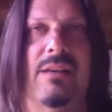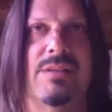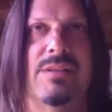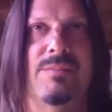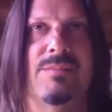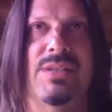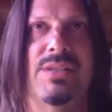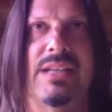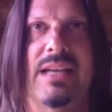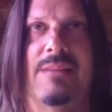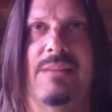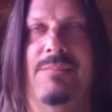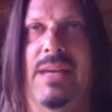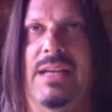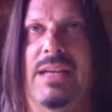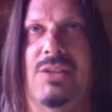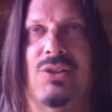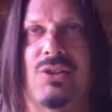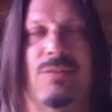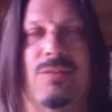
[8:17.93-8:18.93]
I was a music ed
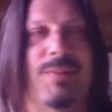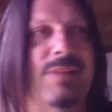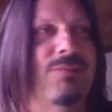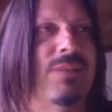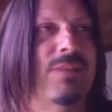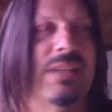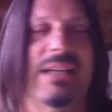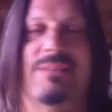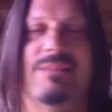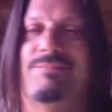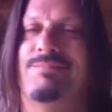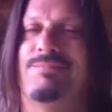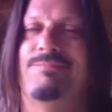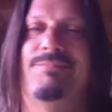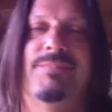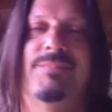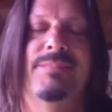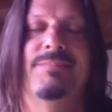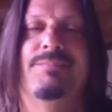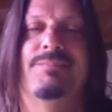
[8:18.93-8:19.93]
major, but really,
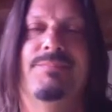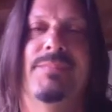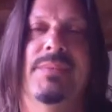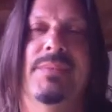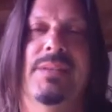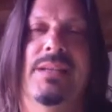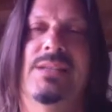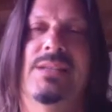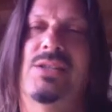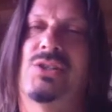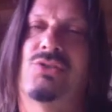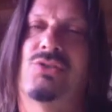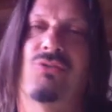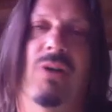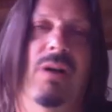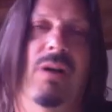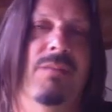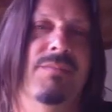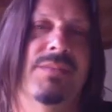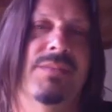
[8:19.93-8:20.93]
it's just
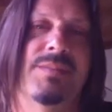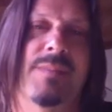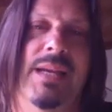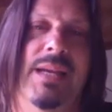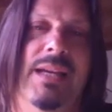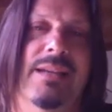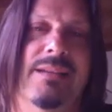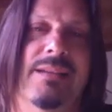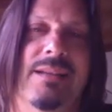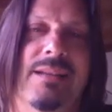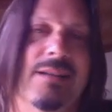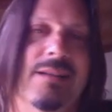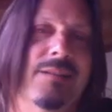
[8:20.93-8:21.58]
drums, man.